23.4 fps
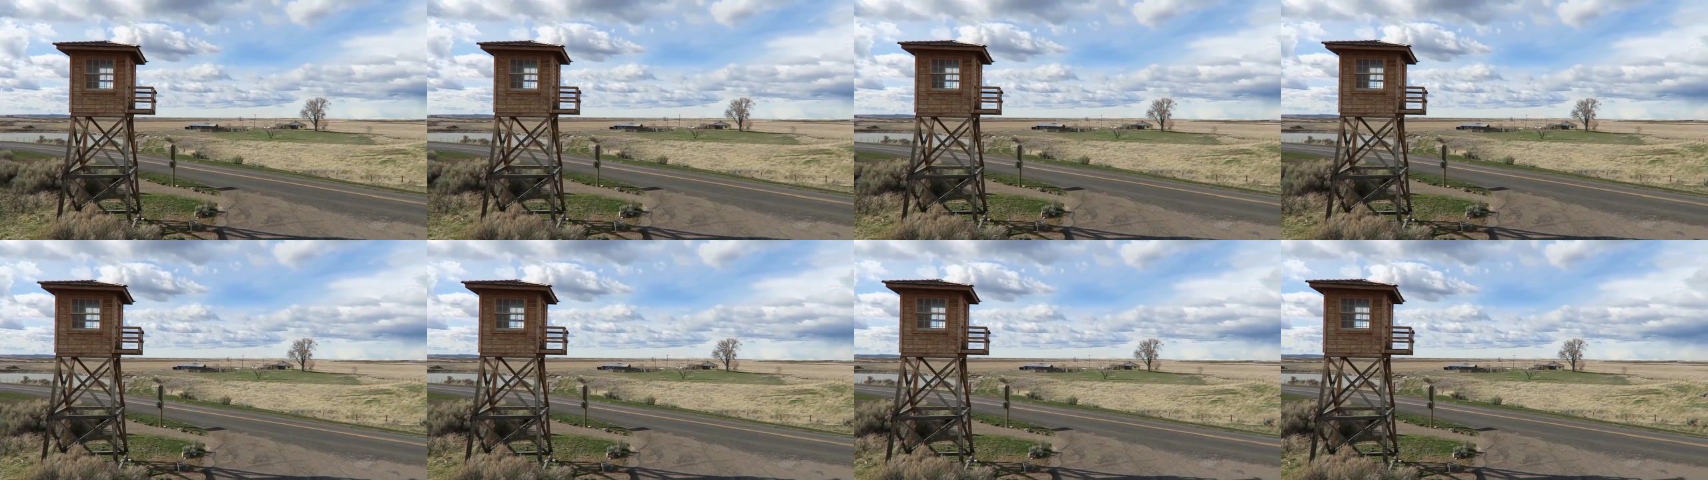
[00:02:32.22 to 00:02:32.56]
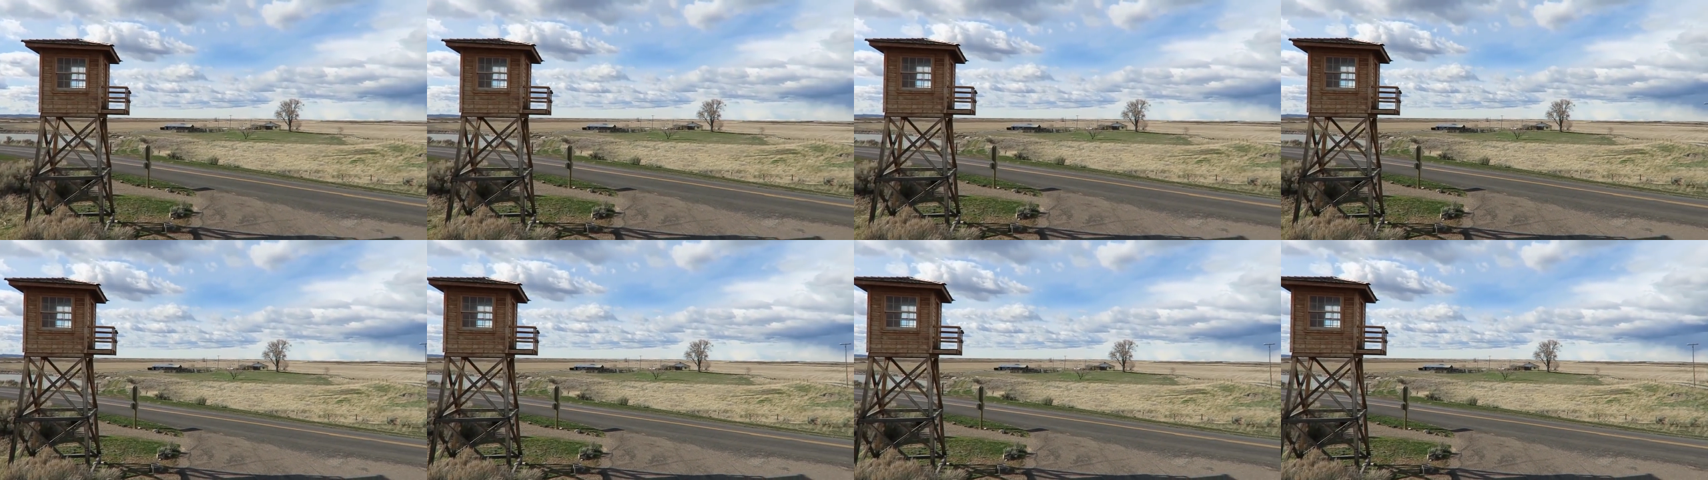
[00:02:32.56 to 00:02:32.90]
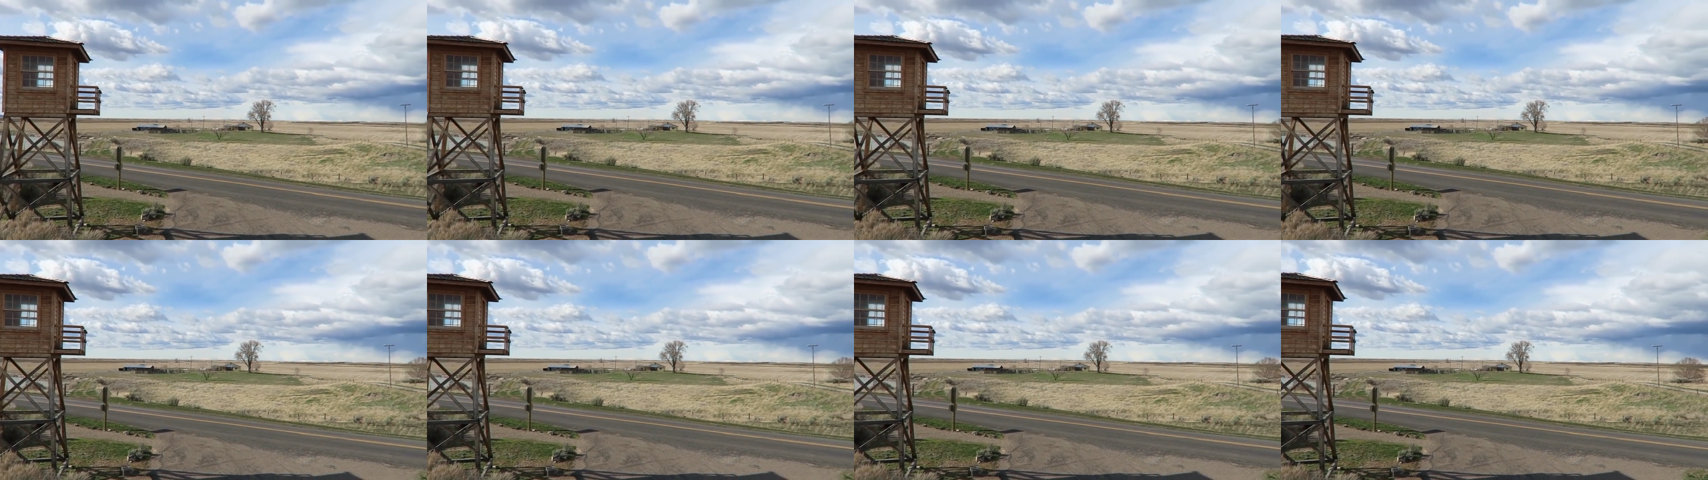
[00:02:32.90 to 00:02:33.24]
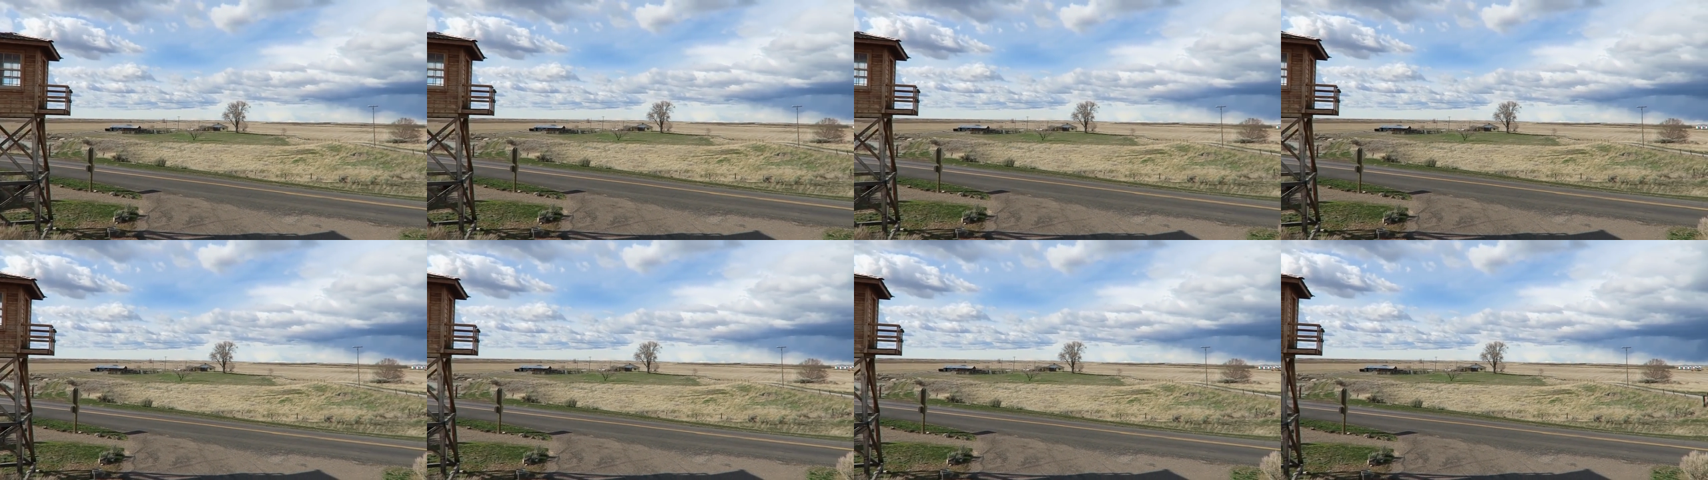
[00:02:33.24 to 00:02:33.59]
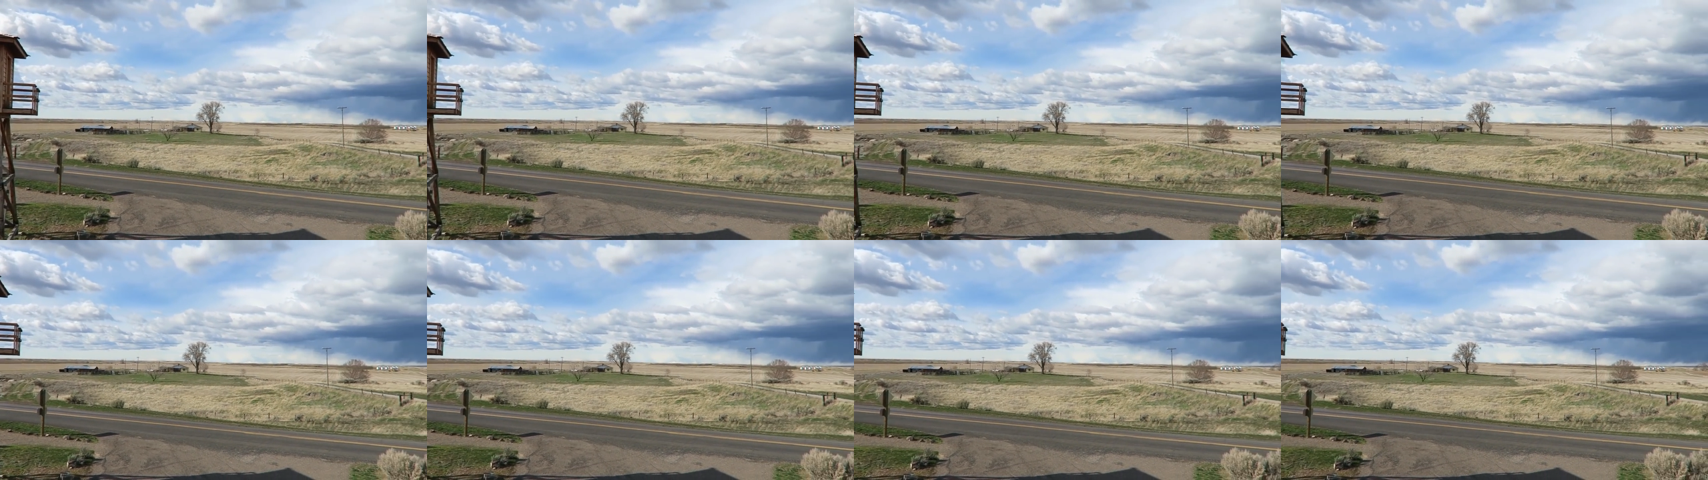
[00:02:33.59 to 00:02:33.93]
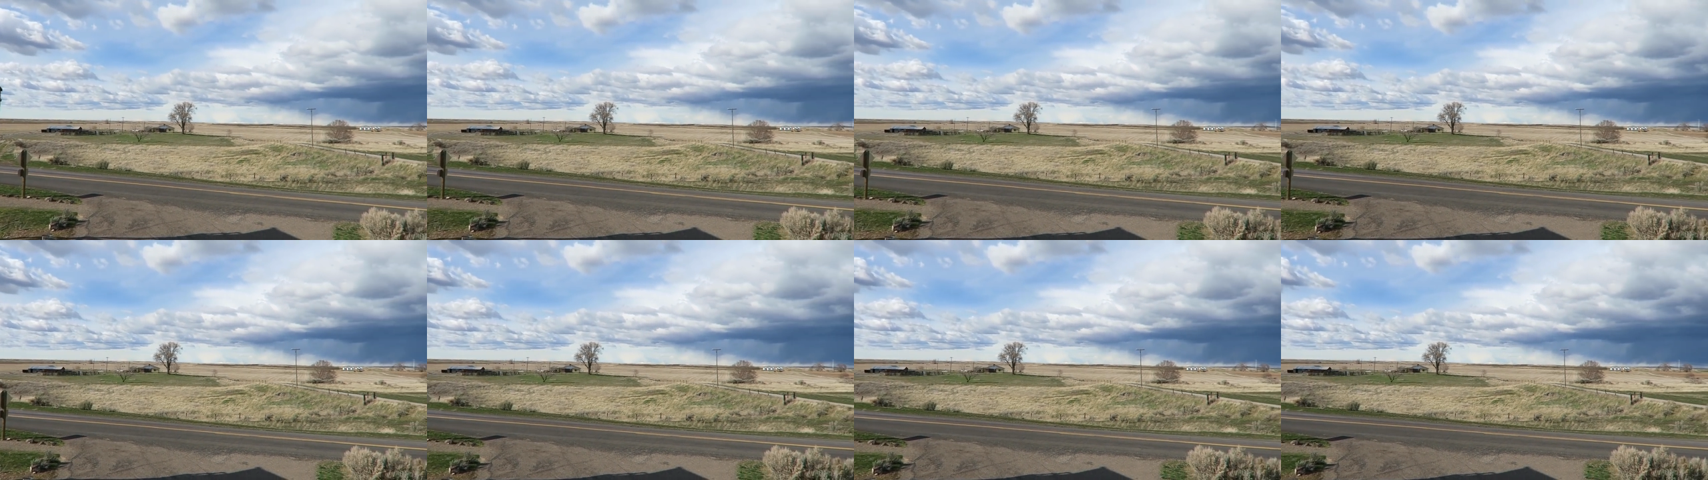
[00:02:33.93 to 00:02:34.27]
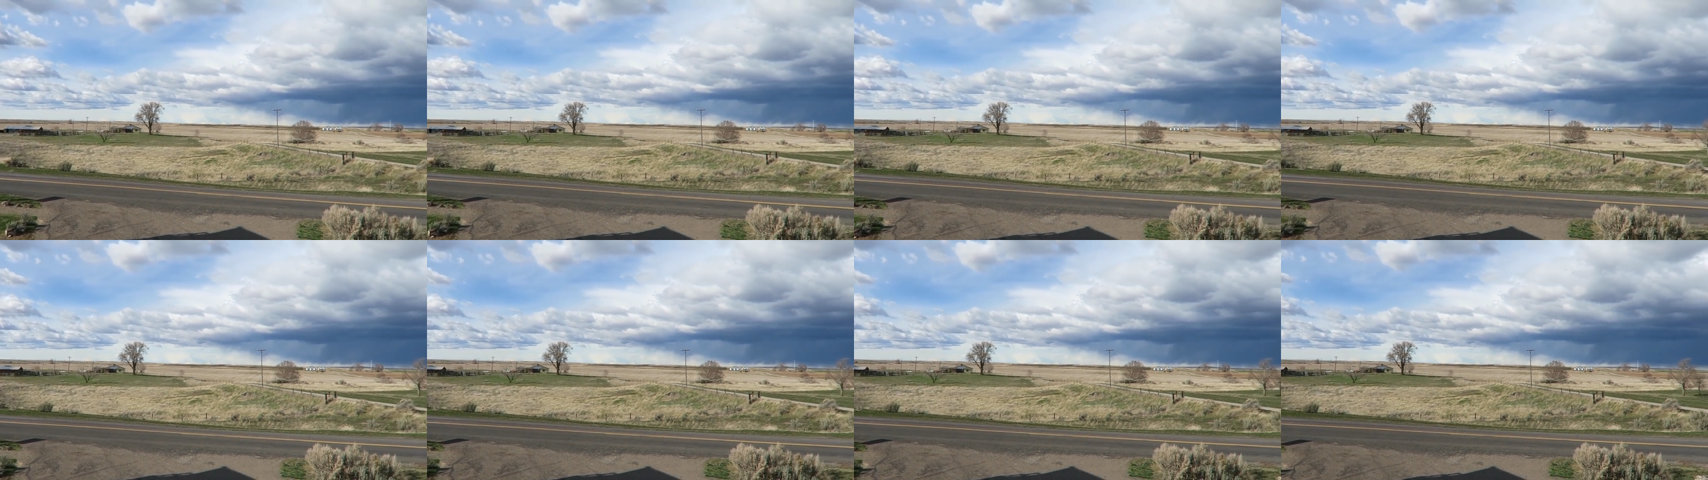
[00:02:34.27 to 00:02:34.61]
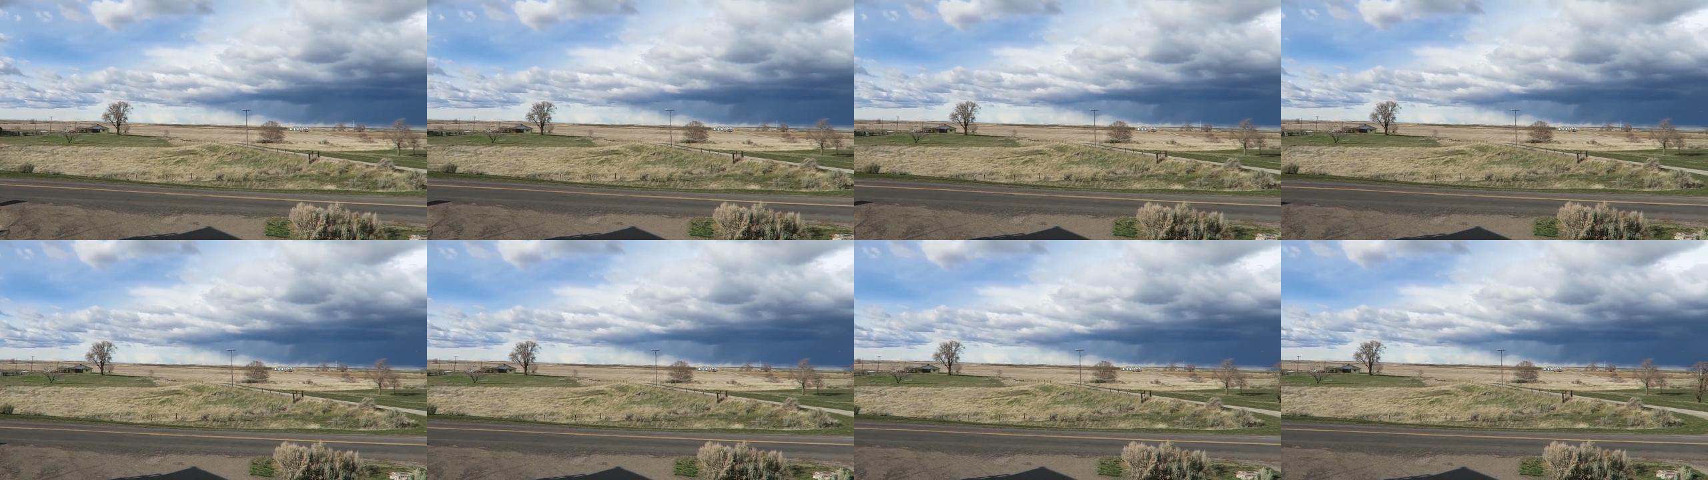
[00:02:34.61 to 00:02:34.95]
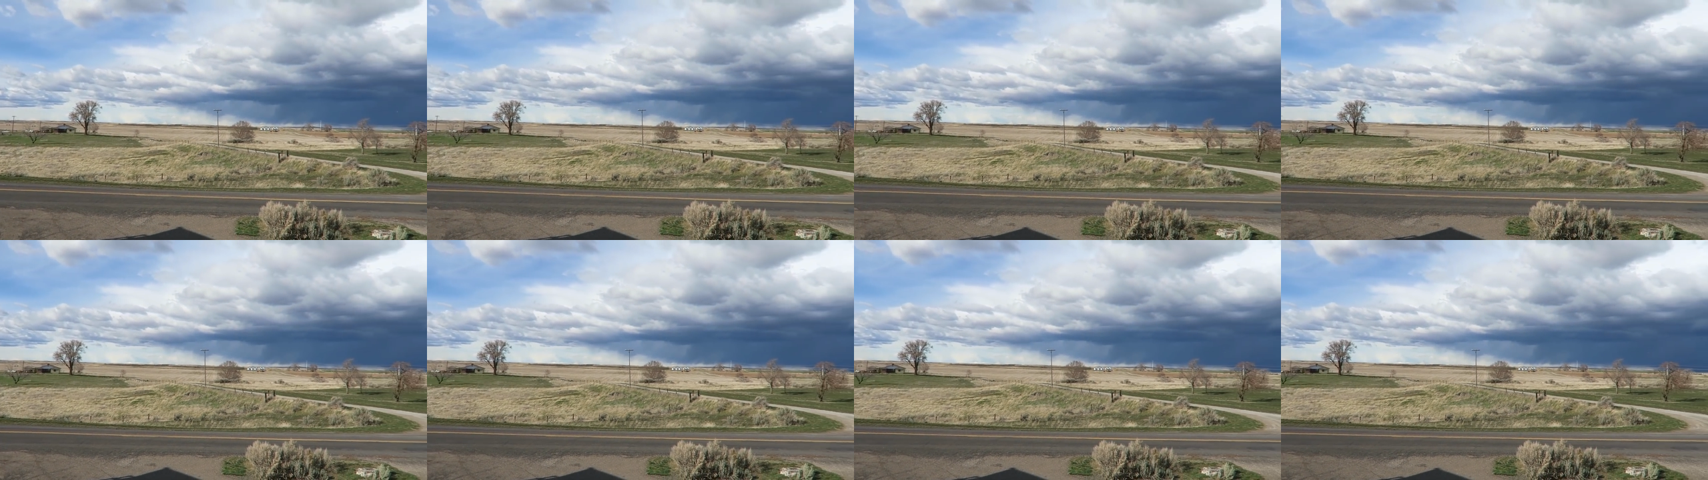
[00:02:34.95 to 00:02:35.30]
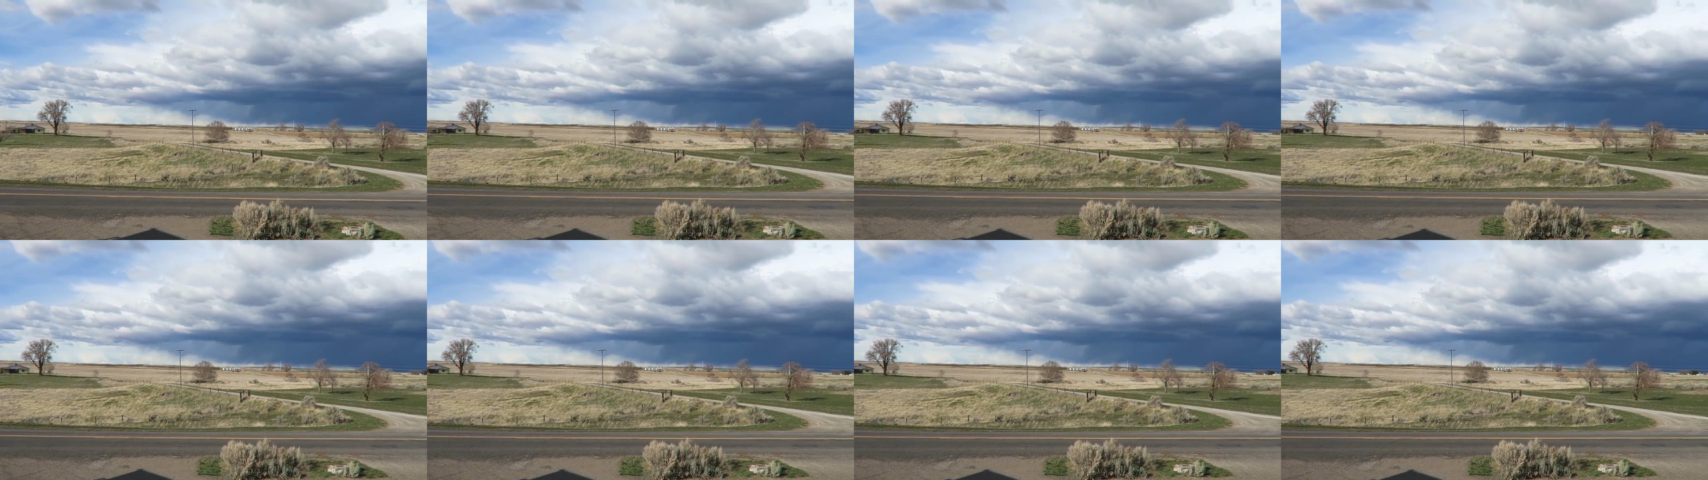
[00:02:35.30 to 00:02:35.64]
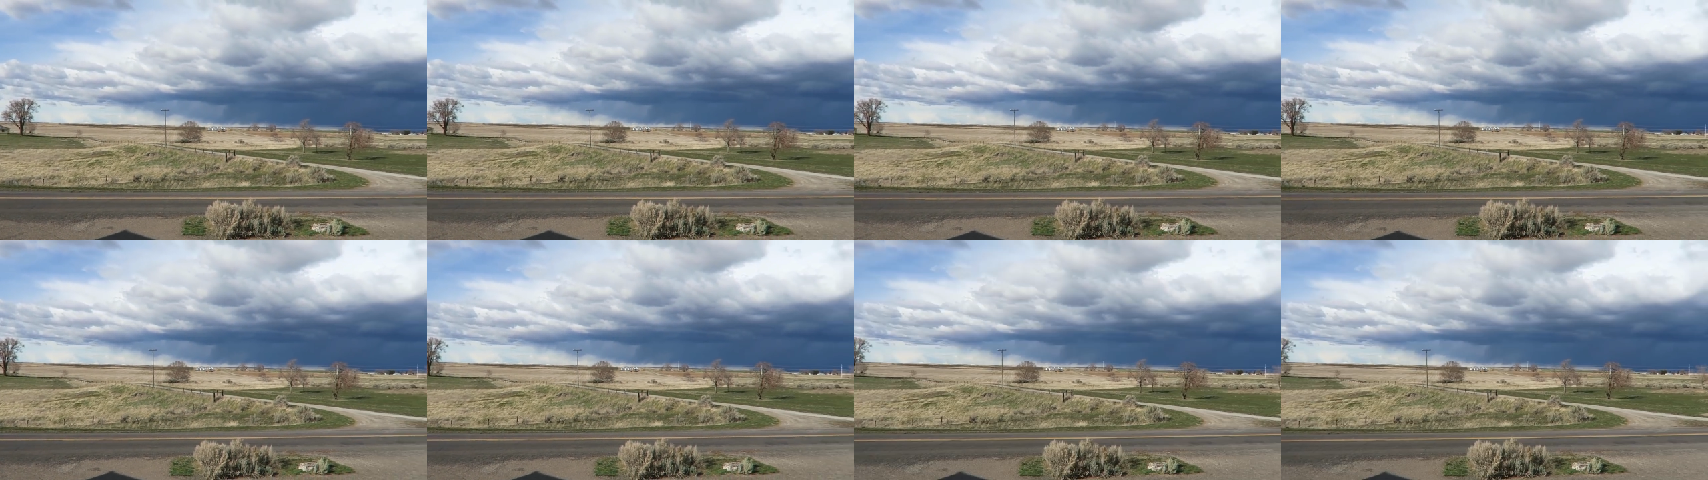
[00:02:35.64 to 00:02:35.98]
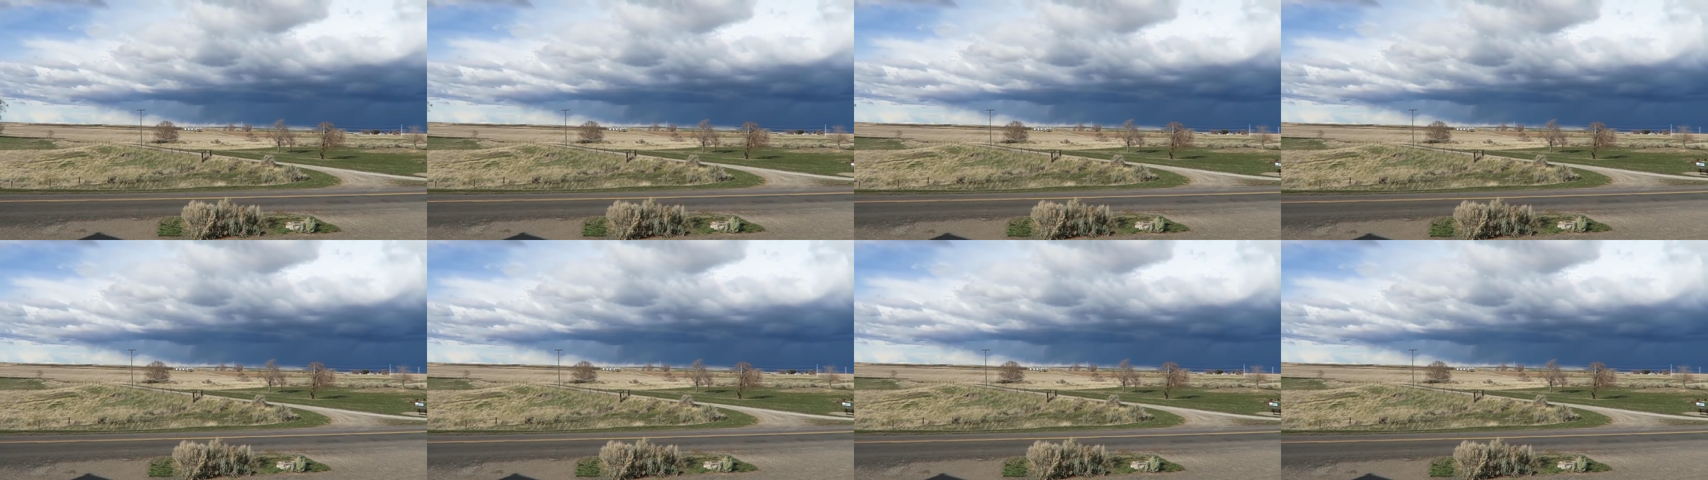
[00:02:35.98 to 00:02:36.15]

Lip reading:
[unreadable: no face in view]